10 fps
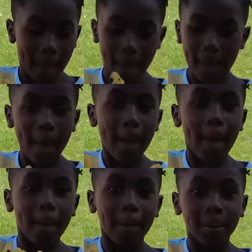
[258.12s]
Why are we
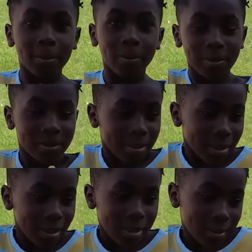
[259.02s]
clapping?
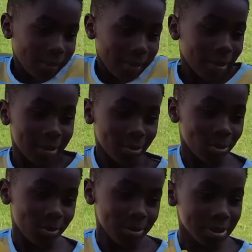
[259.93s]

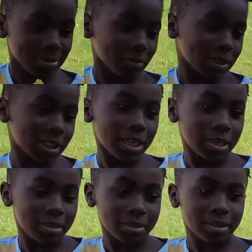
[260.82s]
Because we're done.
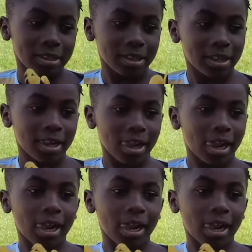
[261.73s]
Because you're done?